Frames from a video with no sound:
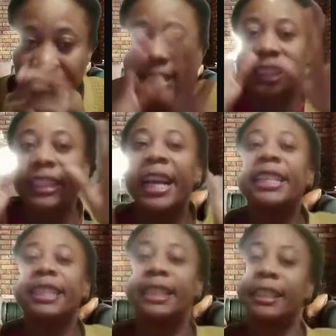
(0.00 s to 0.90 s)

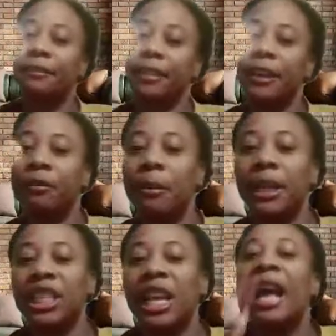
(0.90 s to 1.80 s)
sensitive
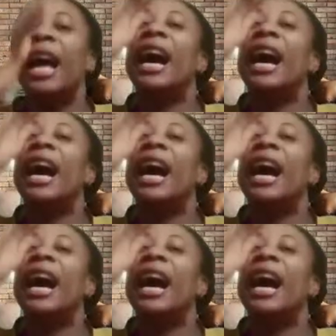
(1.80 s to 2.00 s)
information,